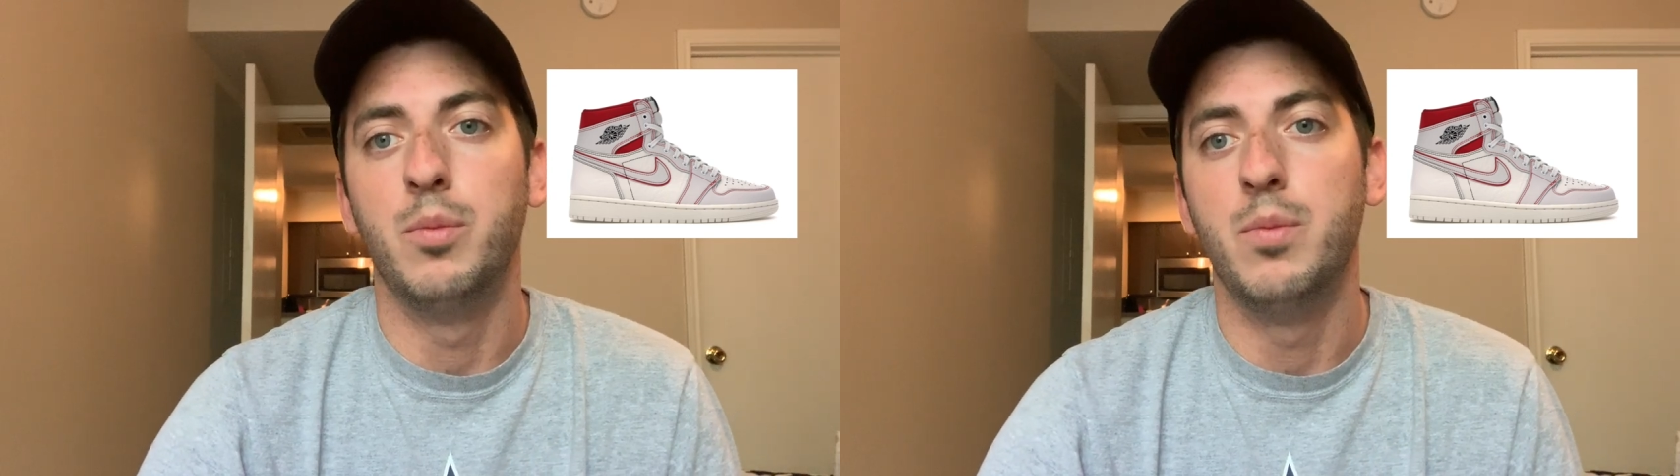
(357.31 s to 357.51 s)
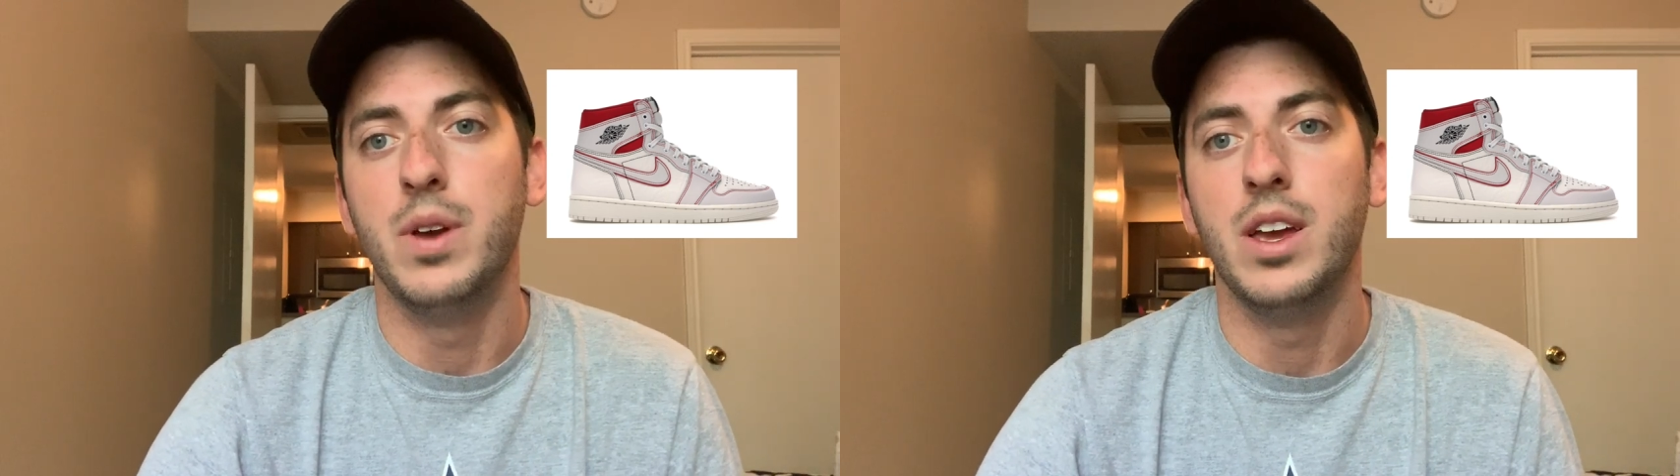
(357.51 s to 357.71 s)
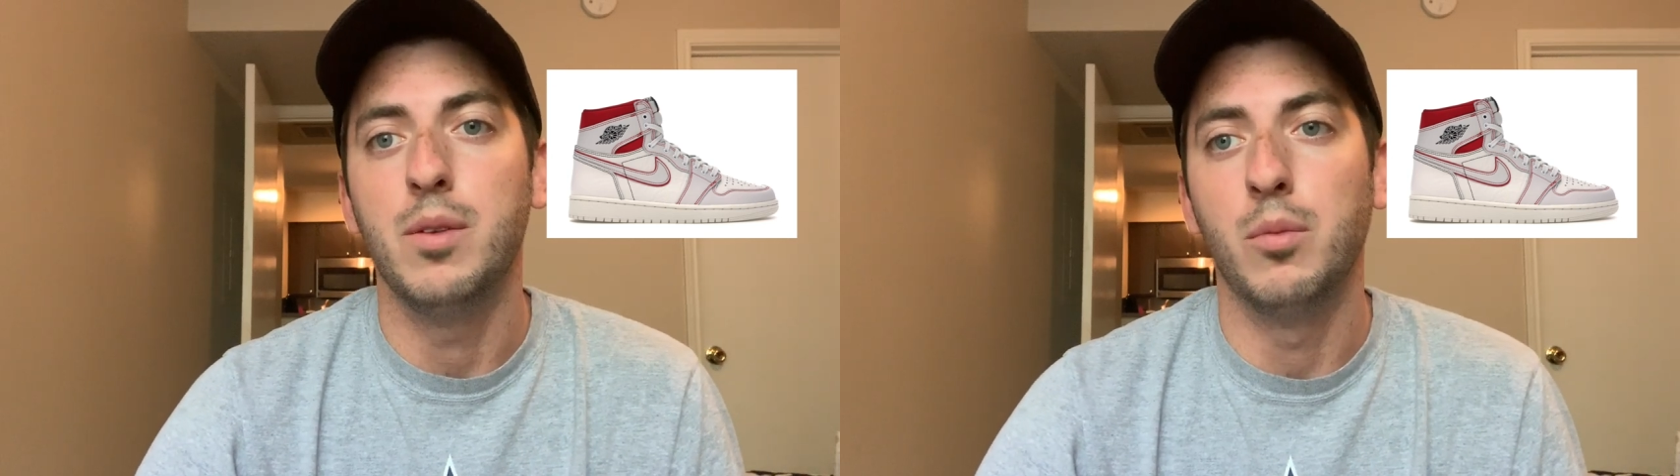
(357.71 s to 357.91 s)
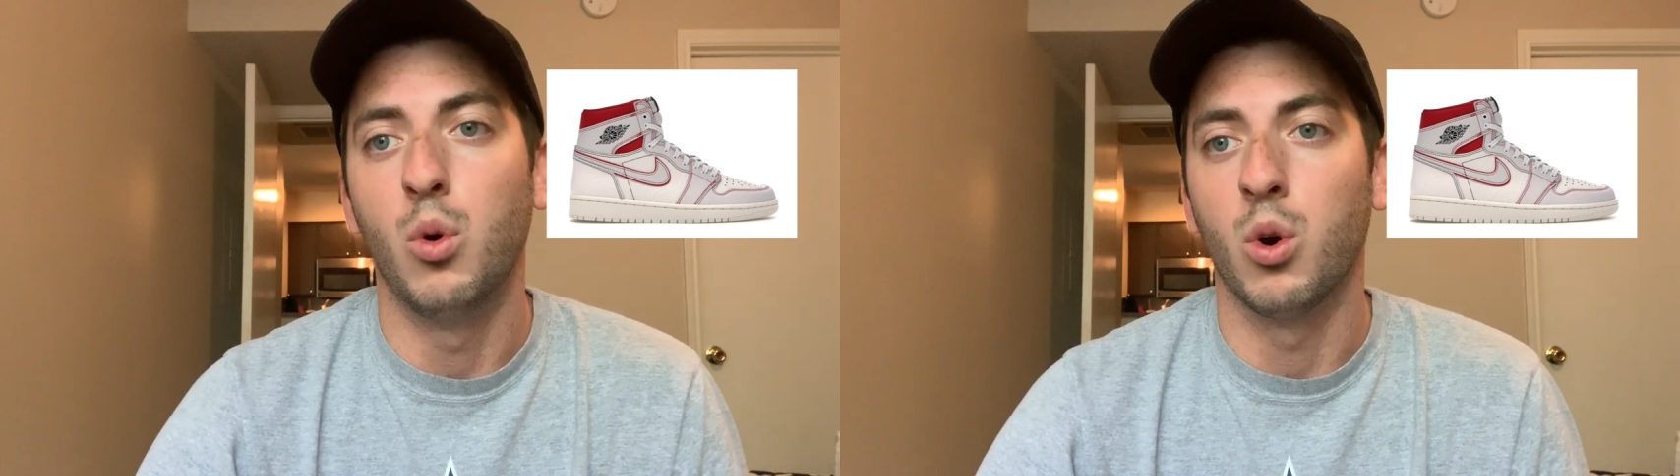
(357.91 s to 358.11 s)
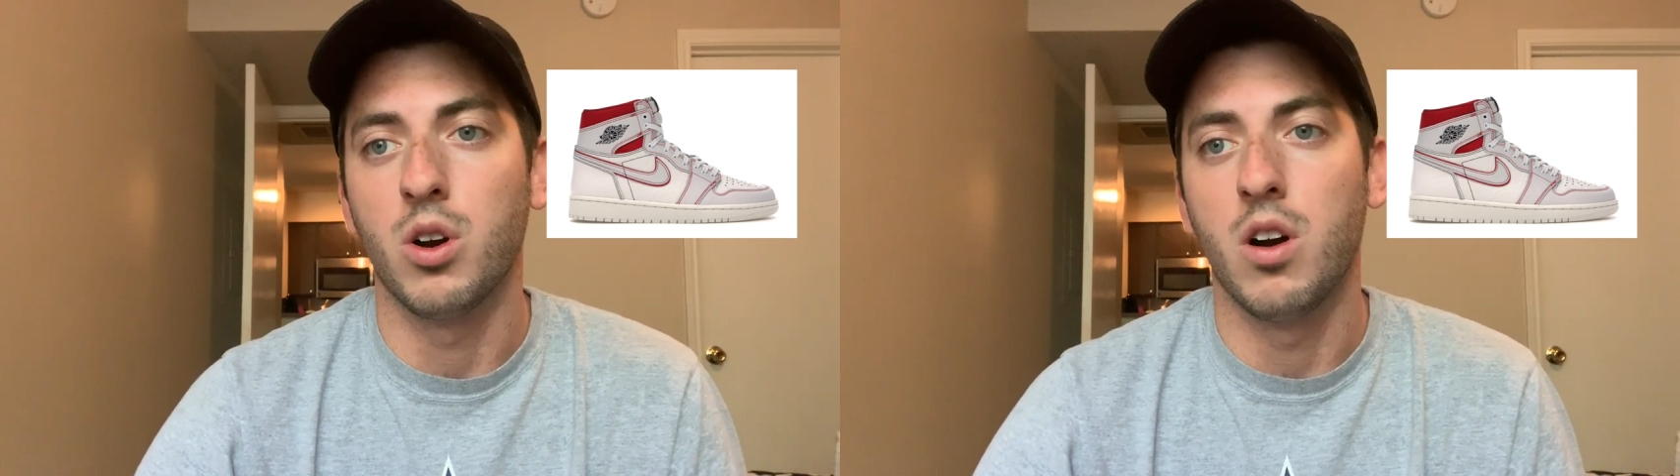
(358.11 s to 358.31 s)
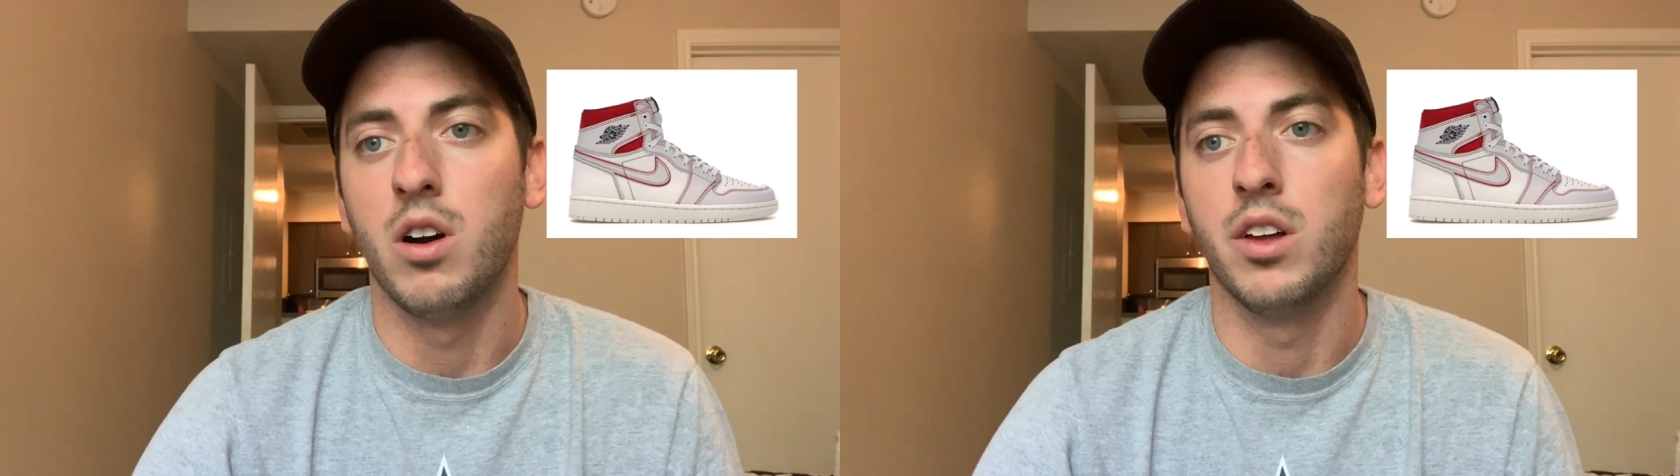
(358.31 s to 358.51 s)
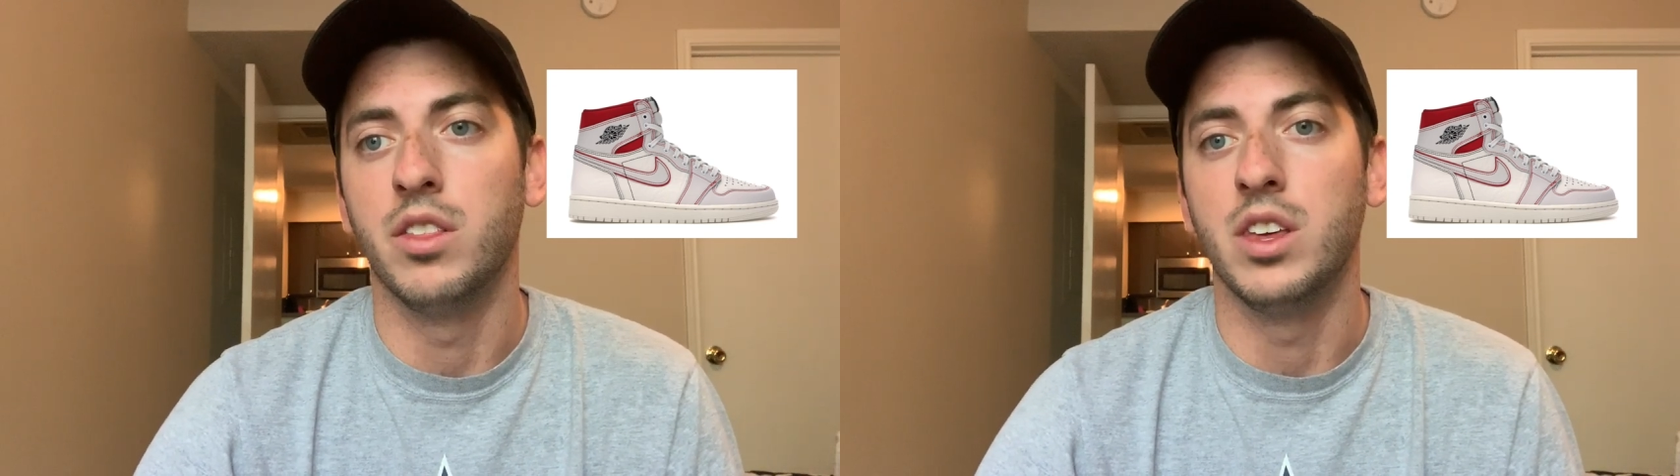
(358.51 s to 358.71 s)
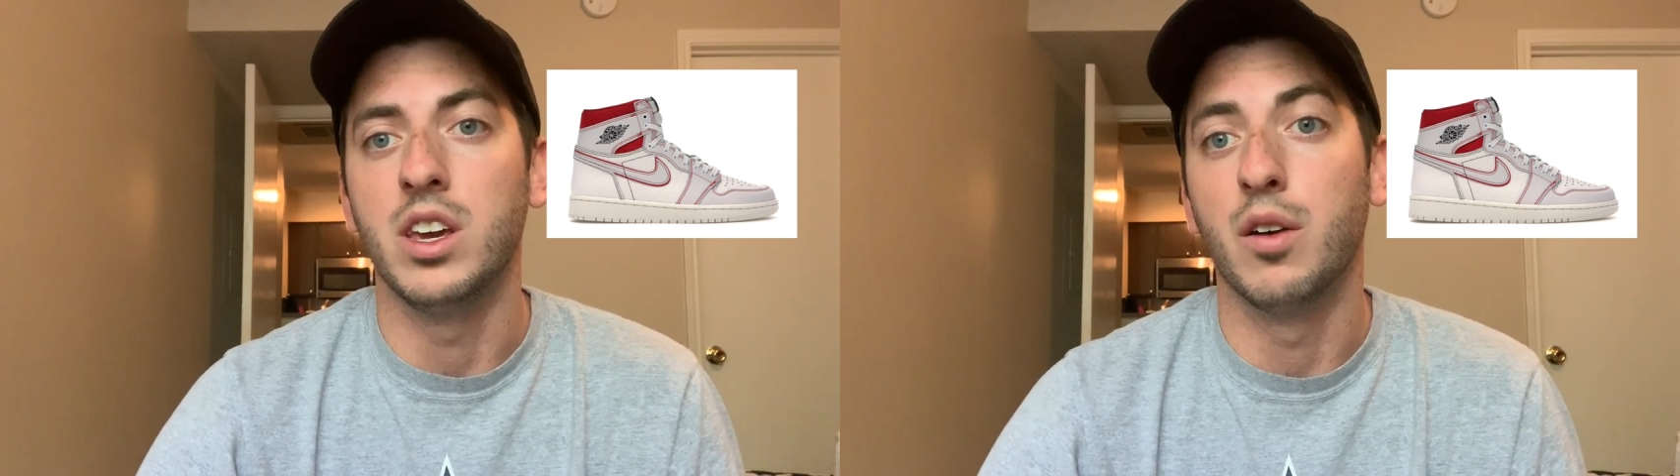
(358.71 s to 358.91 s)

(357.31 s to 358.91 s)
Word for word: bit more on the